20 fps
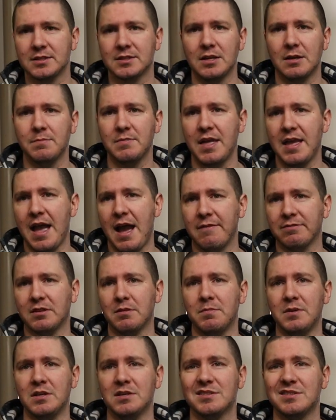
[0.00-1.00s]
Some they have
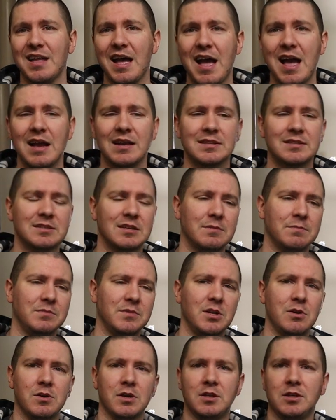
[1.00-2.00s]
to be stacked, some
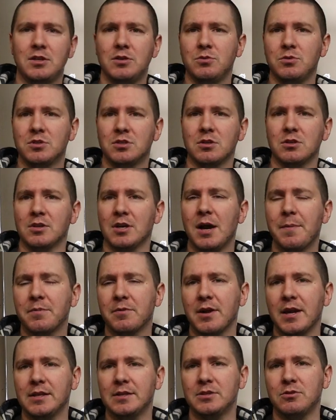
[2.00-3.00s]
you can do certain
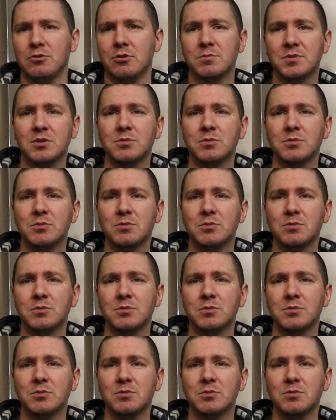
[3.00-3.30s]
upgrades to them.